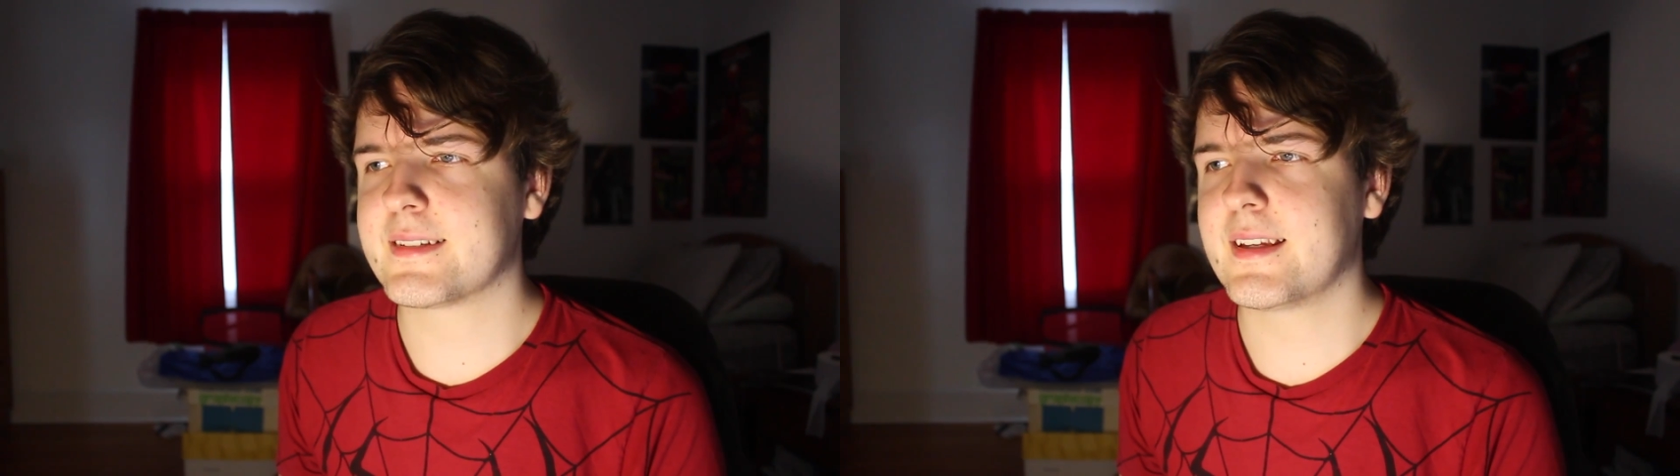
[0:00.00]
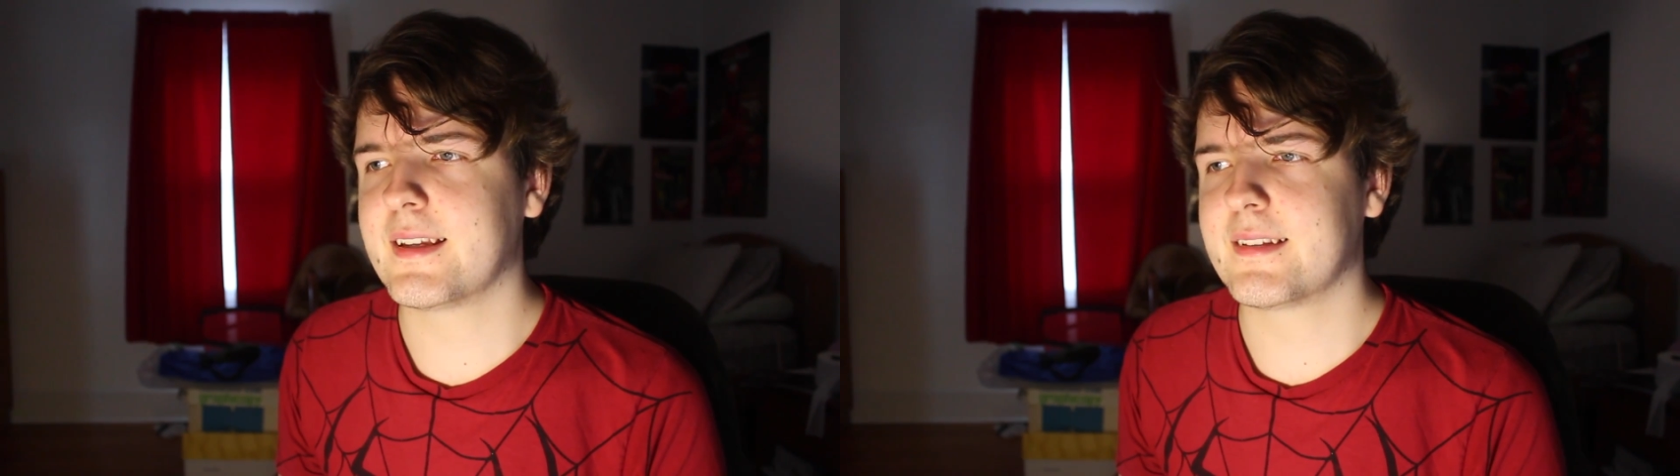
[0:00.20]

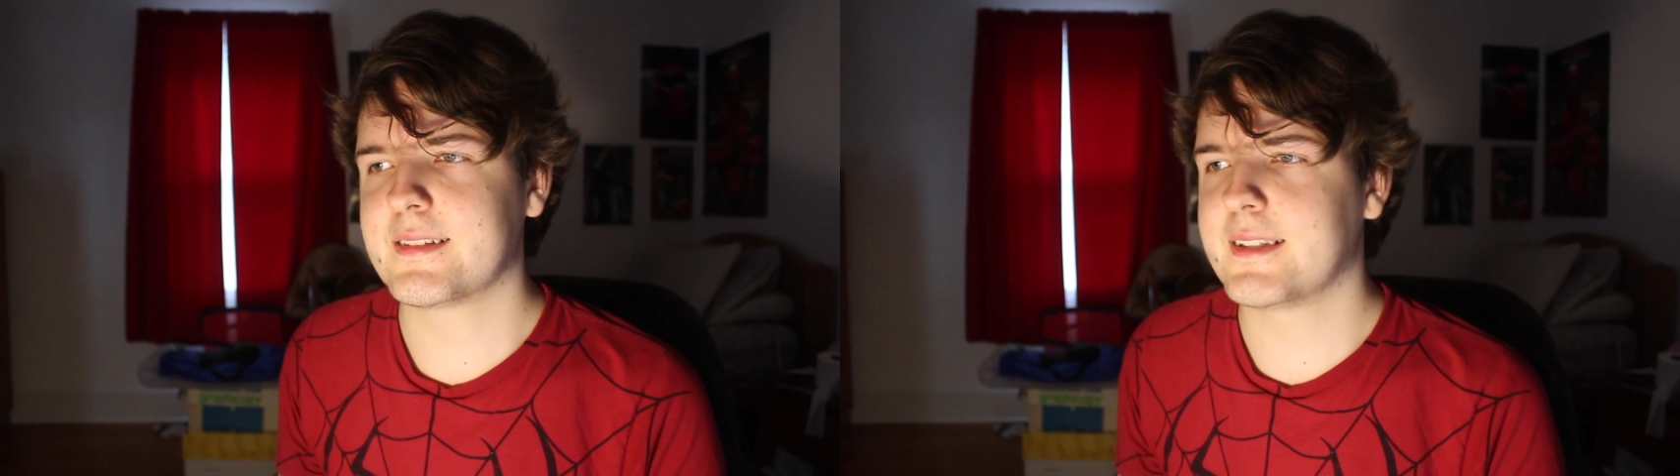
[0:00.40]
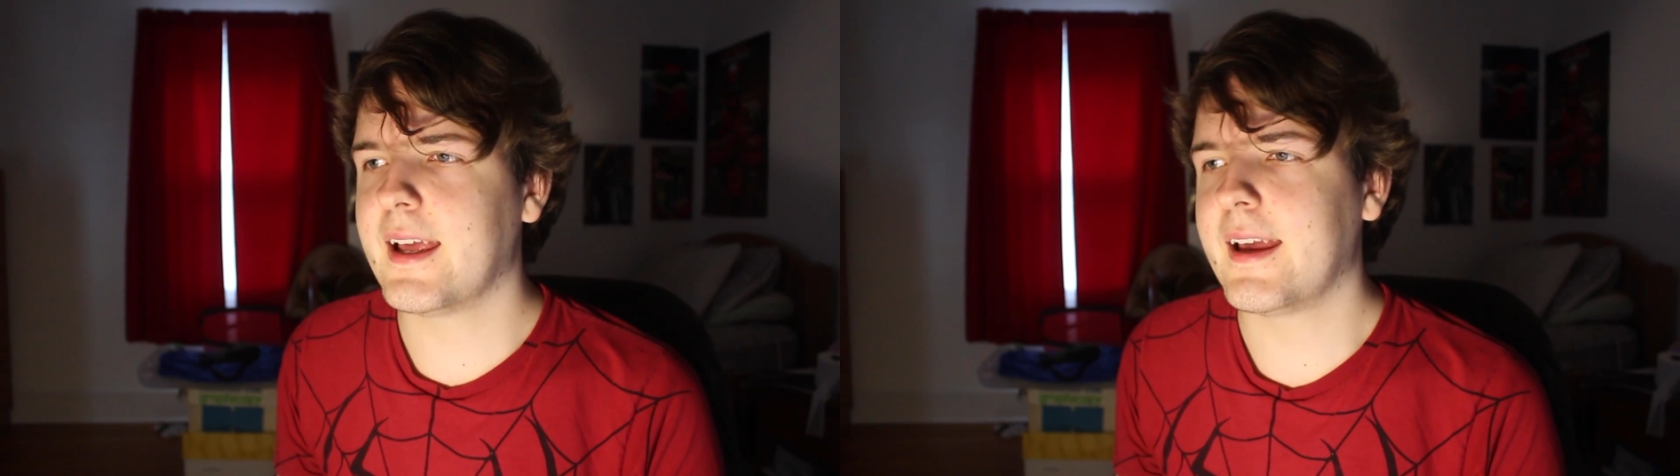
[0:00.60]
see
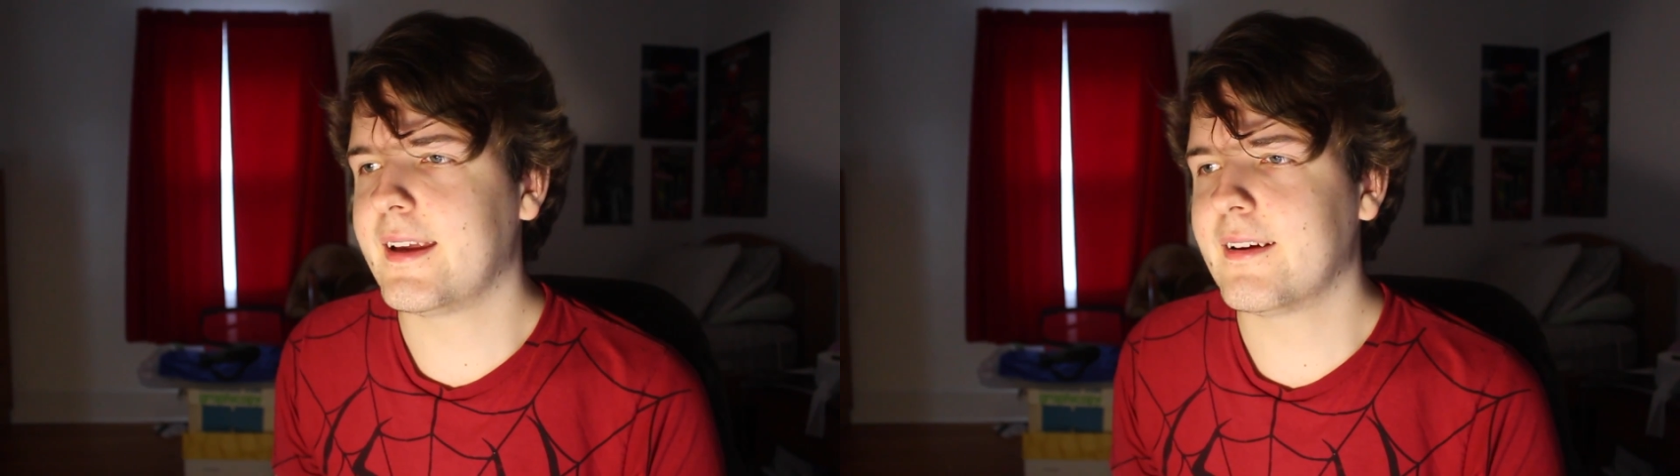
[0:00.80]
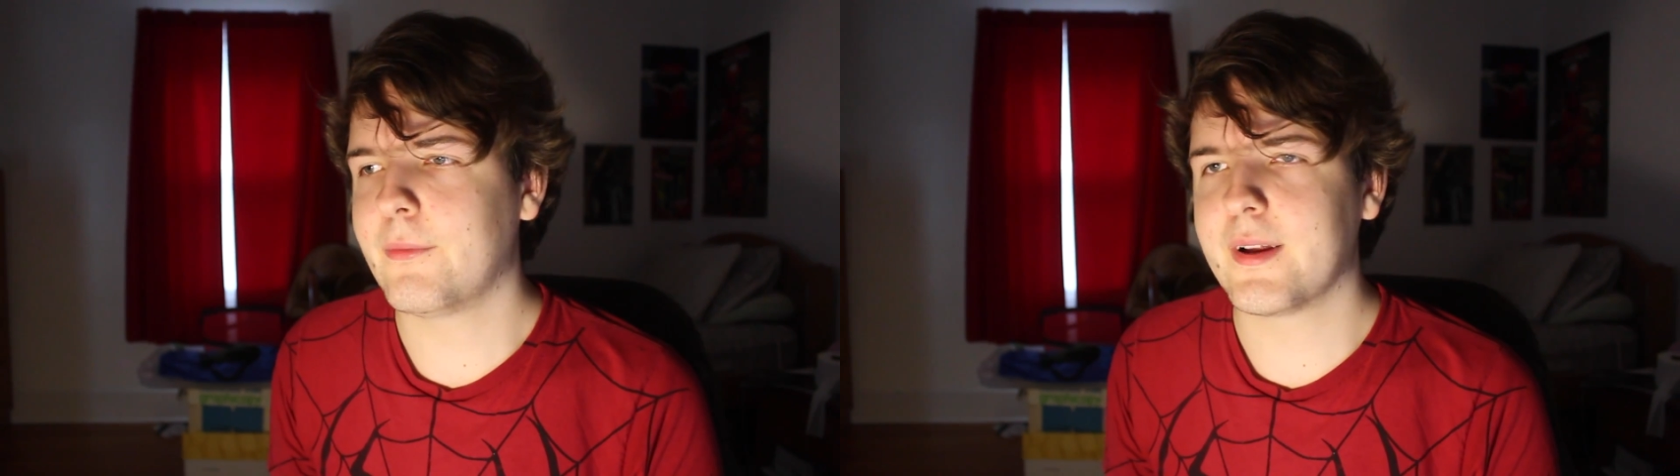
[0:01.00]
it
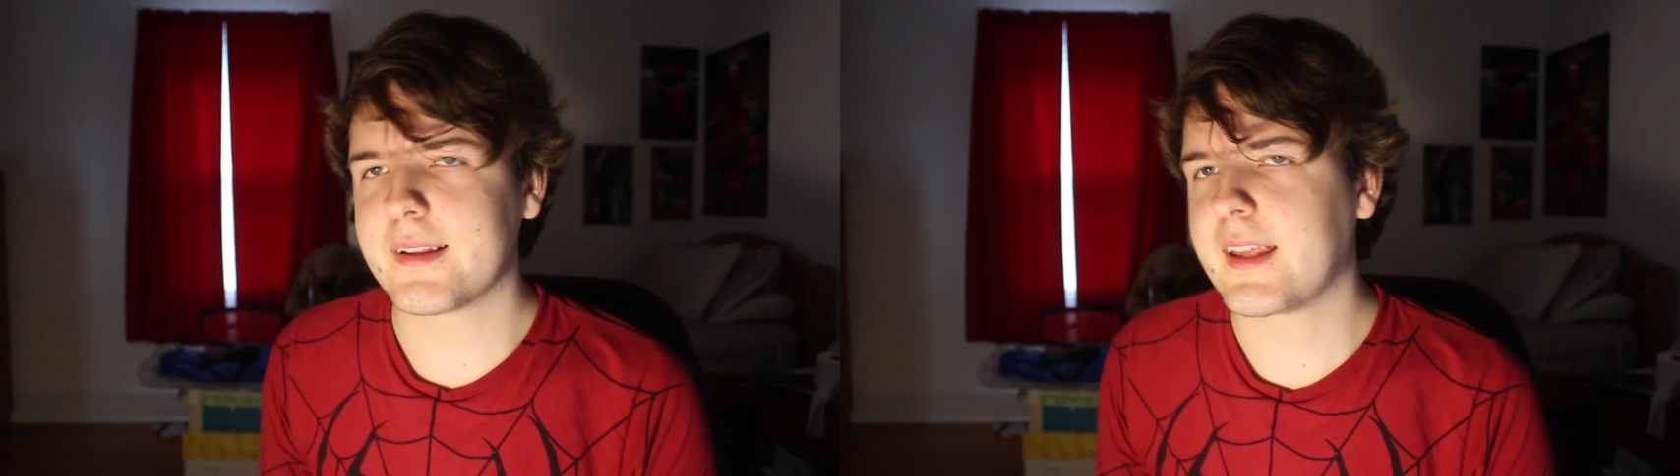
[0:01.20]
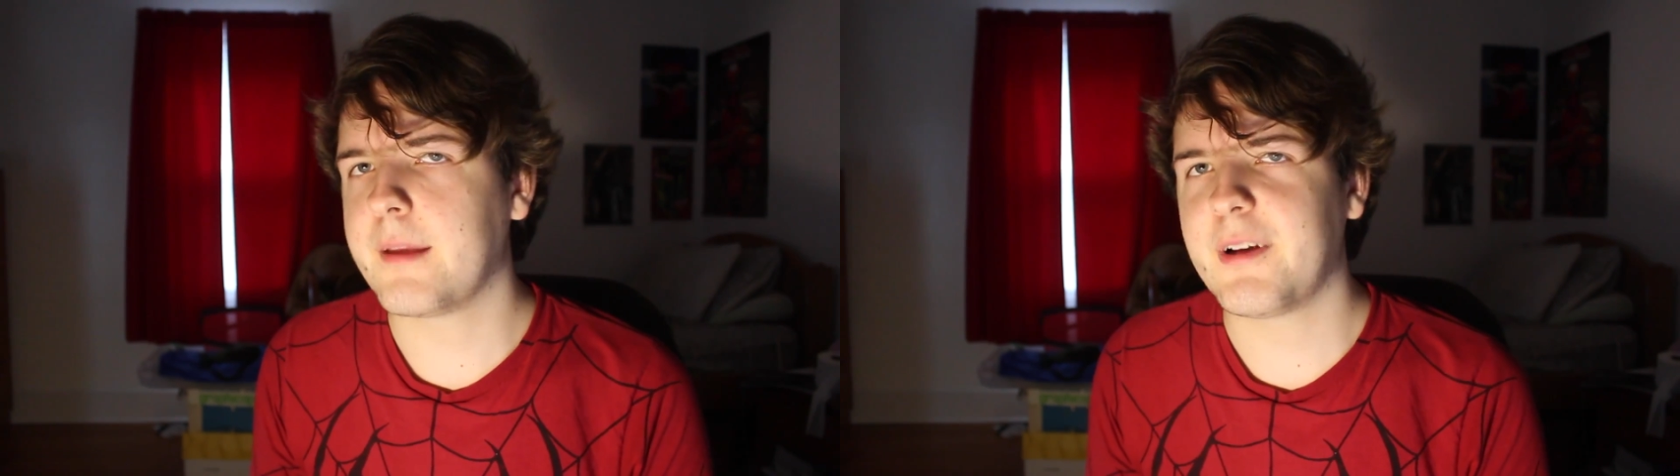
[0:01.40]
today when
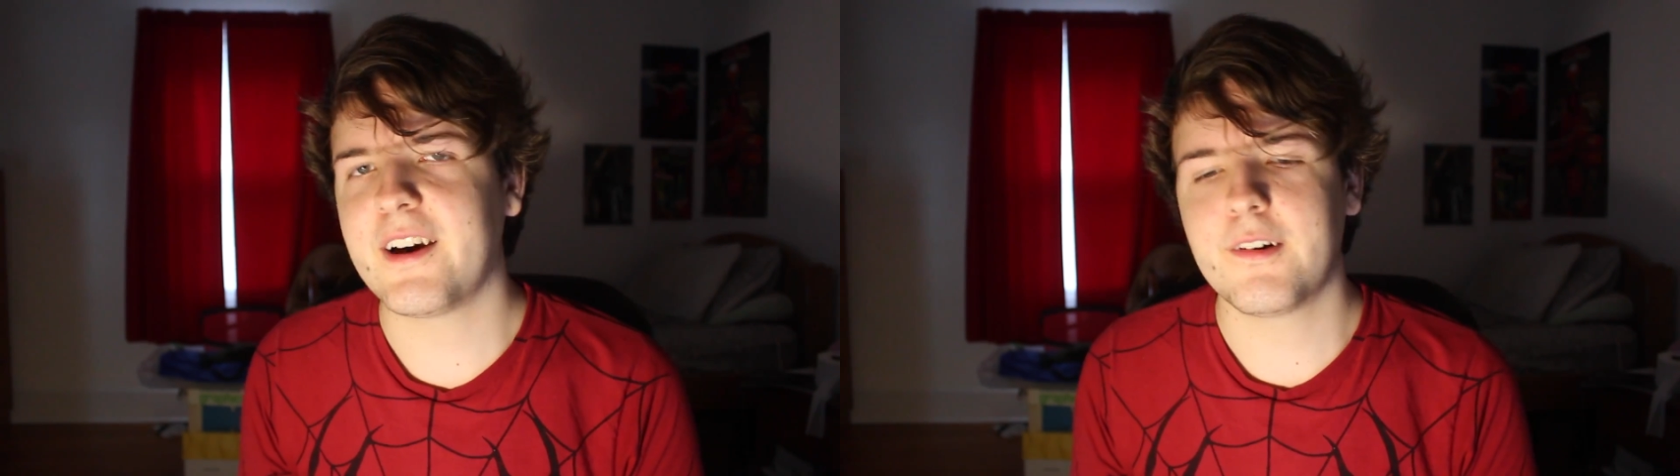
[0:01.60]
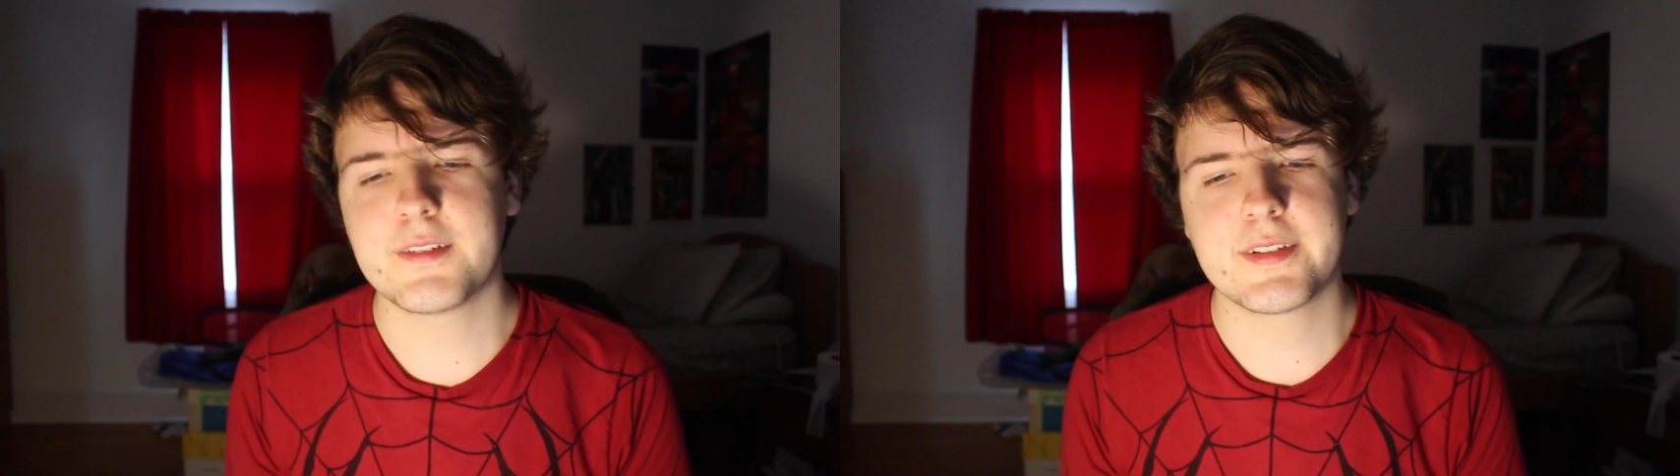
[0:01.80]
it came out.